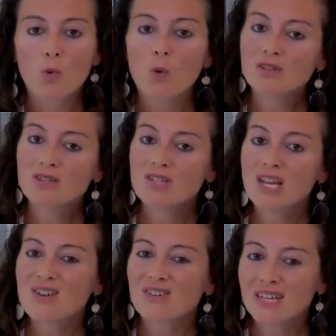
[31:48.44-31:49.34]
What
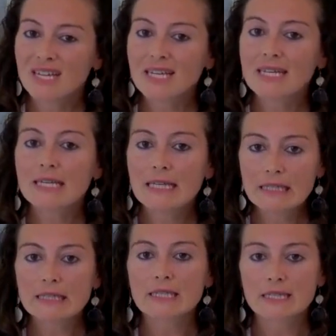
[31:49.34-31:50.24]
is really
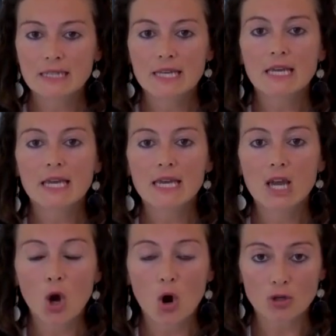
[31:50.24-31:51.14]
interesting
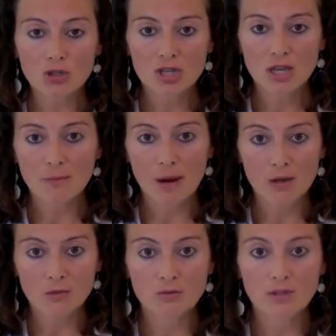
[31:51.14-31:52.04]
in COS
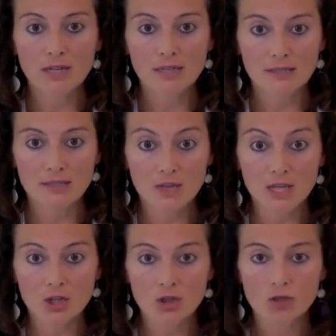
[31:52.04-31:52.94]
about
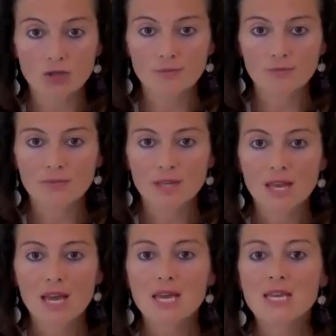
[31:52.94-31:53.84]
decalcification
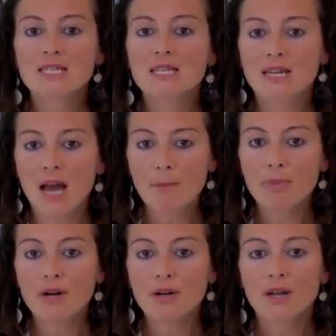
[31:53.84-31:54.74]
is the
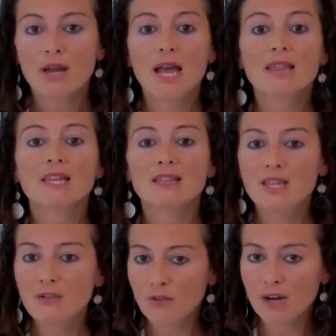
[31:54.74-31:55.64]
number and the
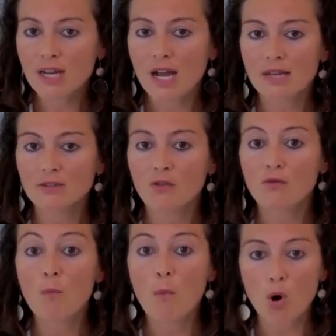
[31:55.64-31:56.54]
different kind of
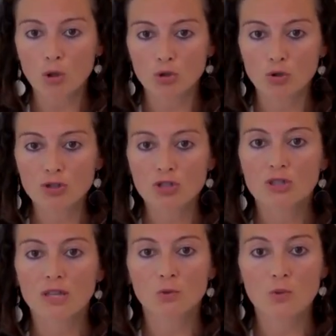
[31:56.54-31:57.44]

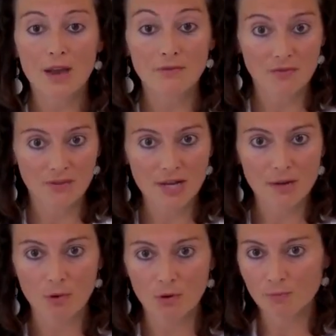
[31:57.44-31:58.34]
modules that we have
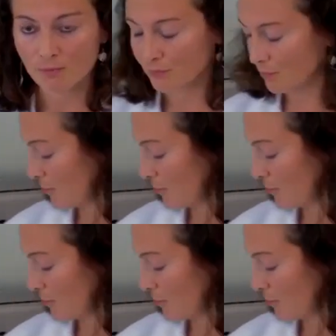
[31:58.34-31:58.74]
available.